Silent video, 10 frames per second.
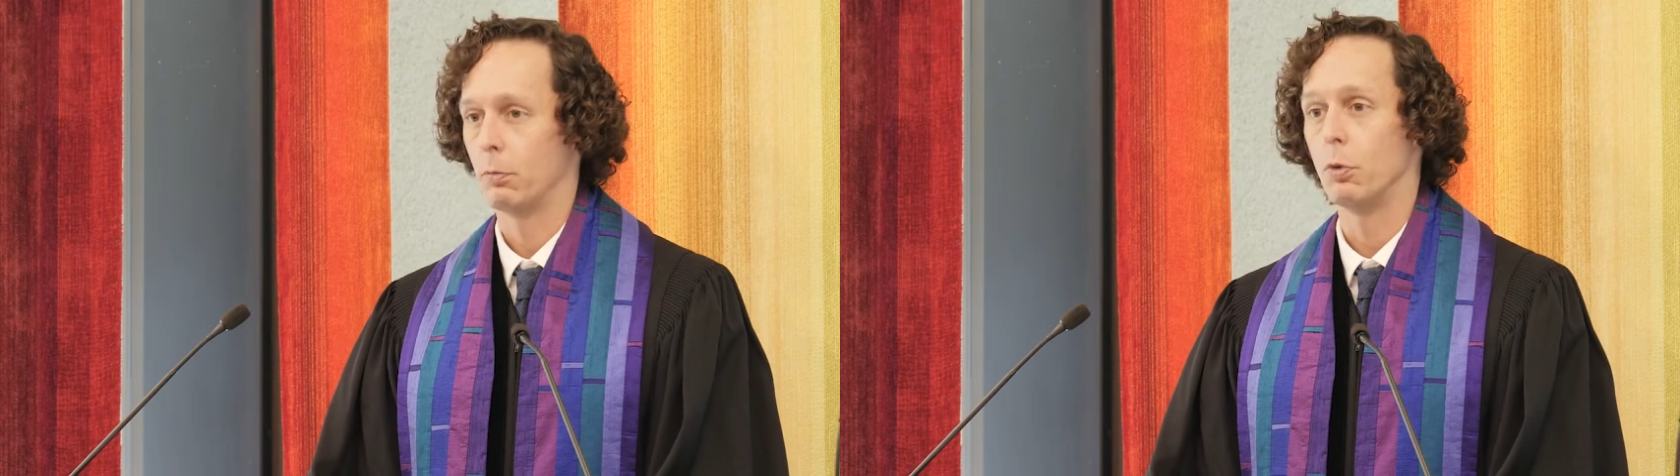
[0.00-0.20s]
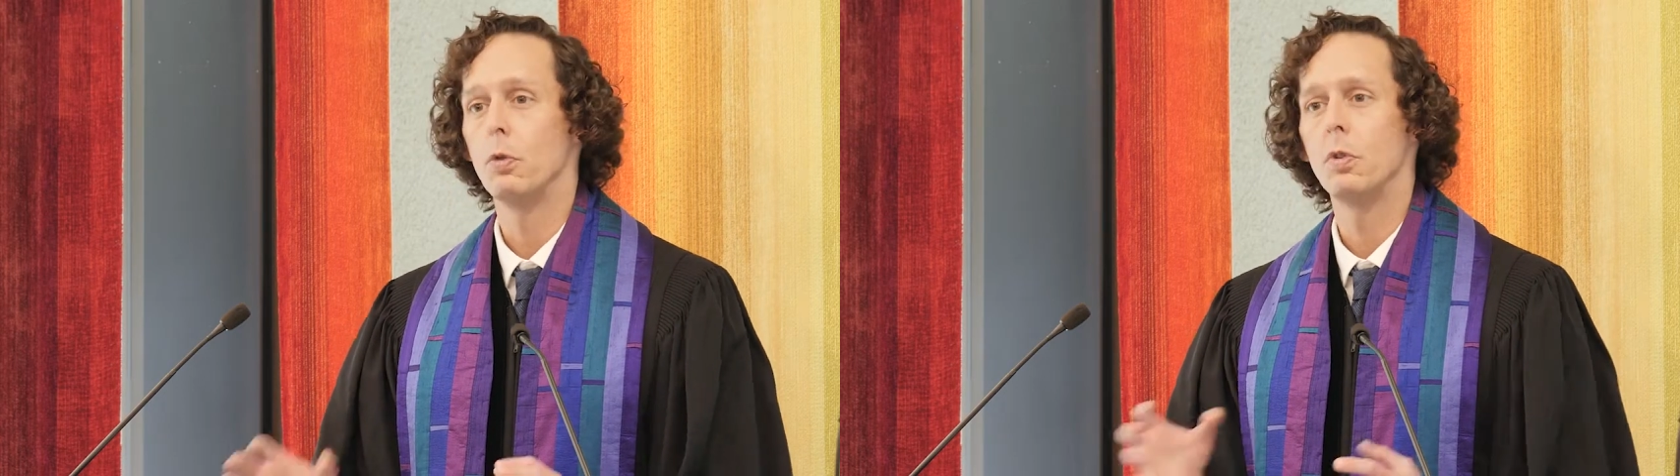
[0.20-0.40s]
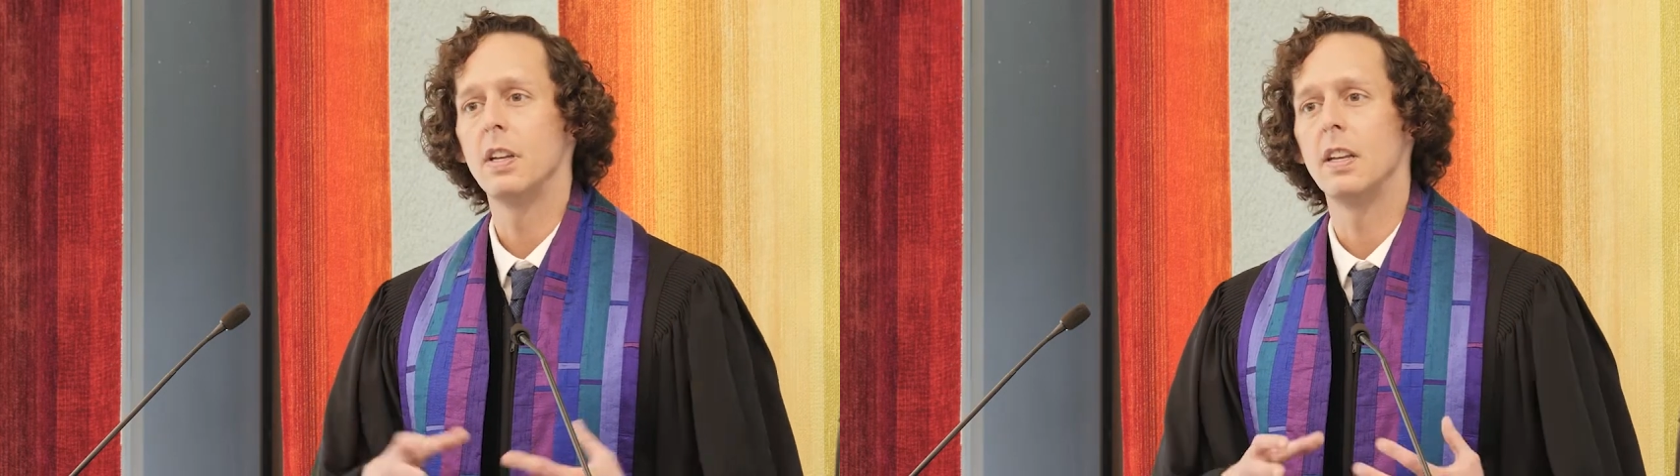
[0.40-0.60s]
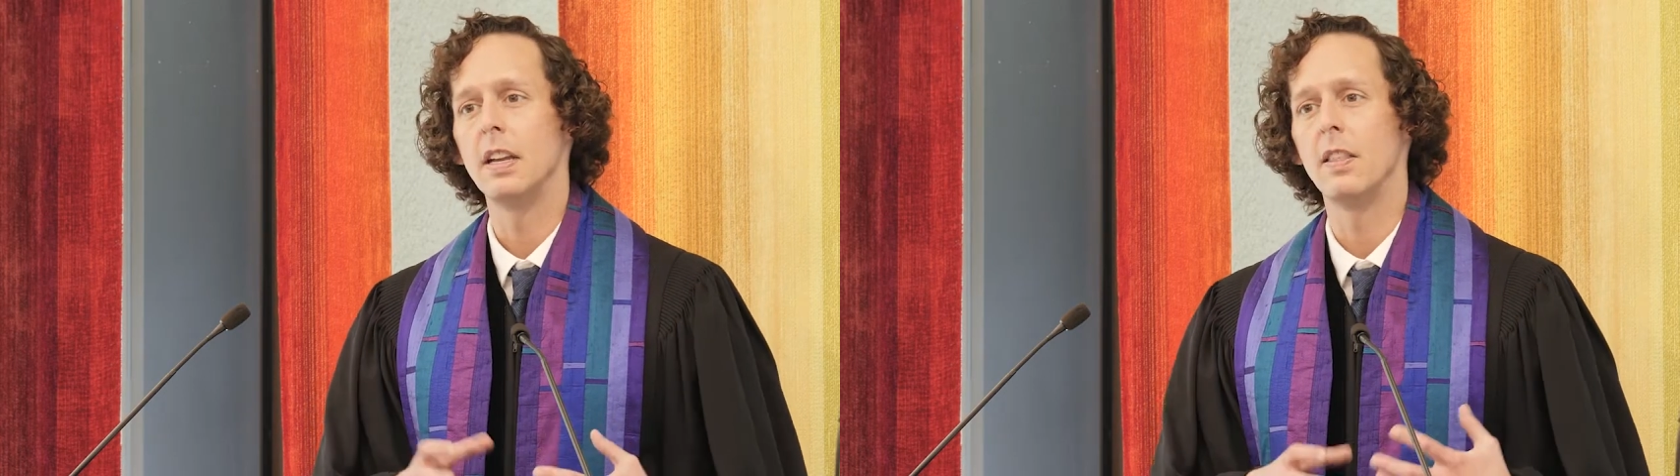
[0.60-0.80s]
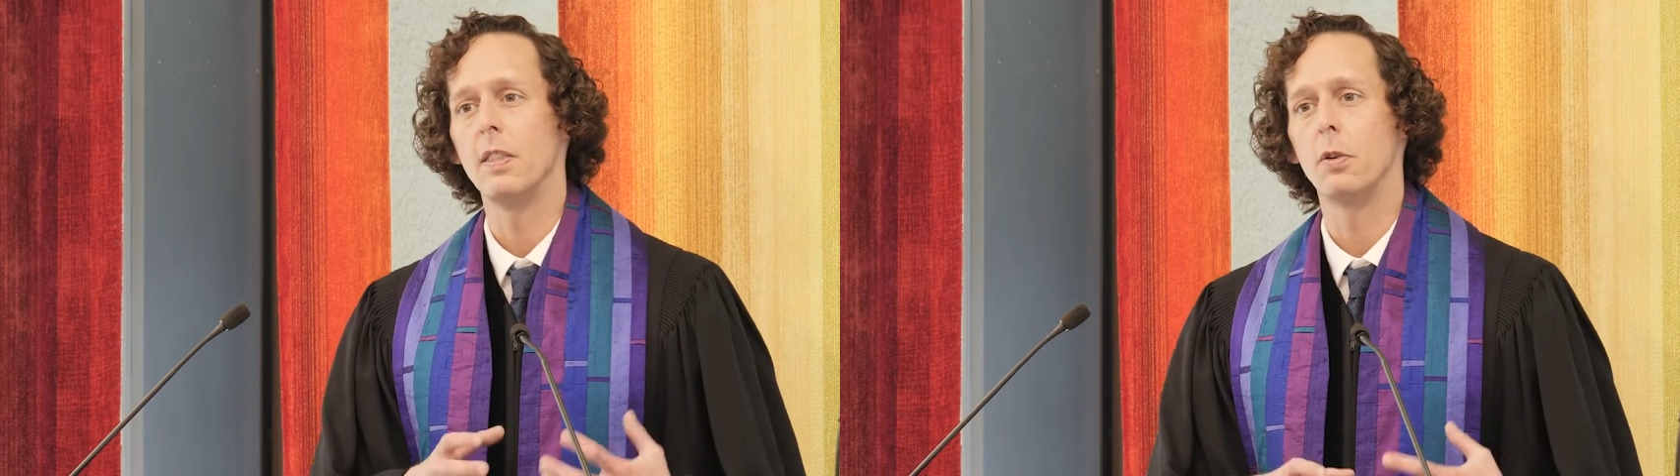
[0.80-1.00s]
rooted
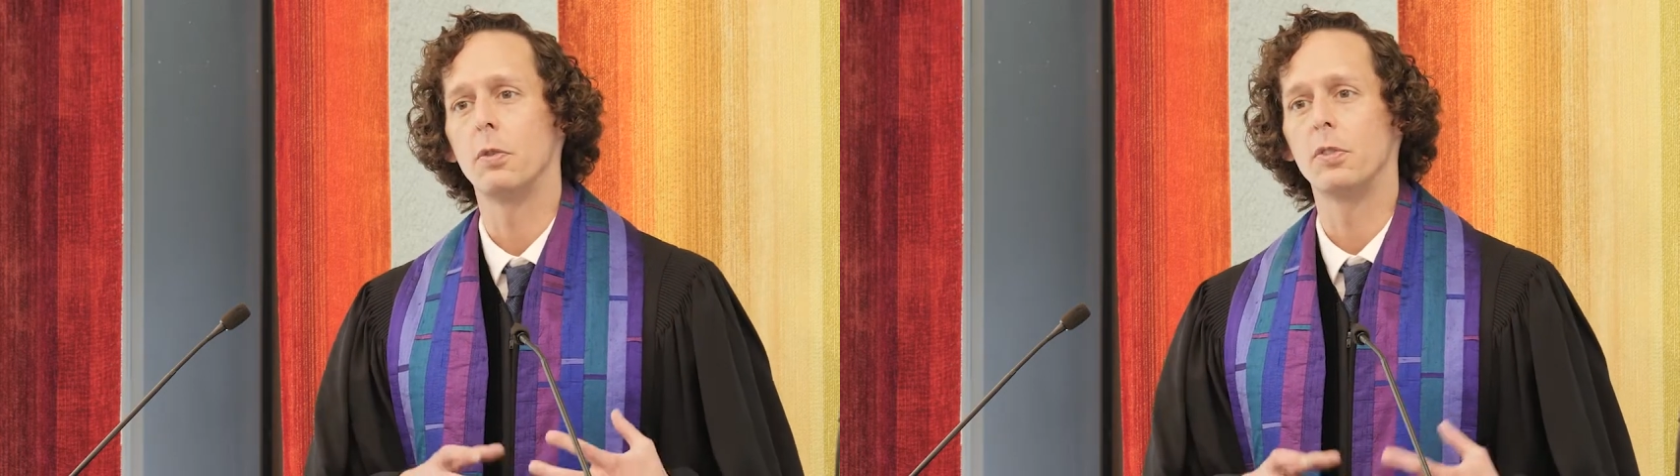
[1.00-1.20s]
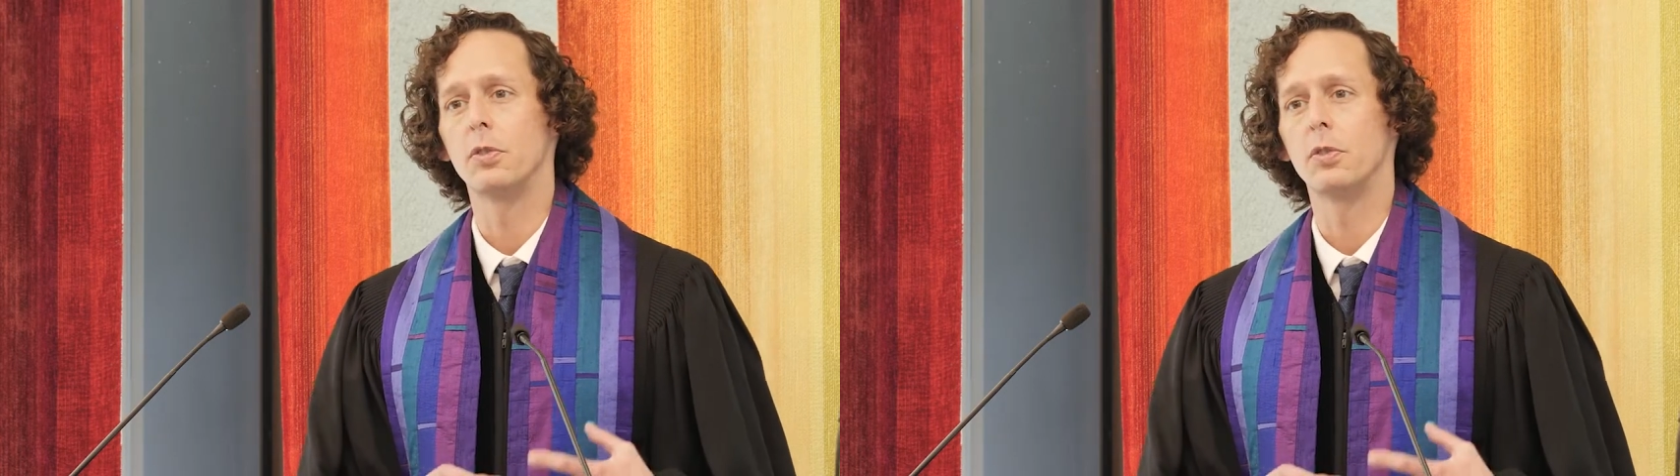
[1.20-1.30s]
in those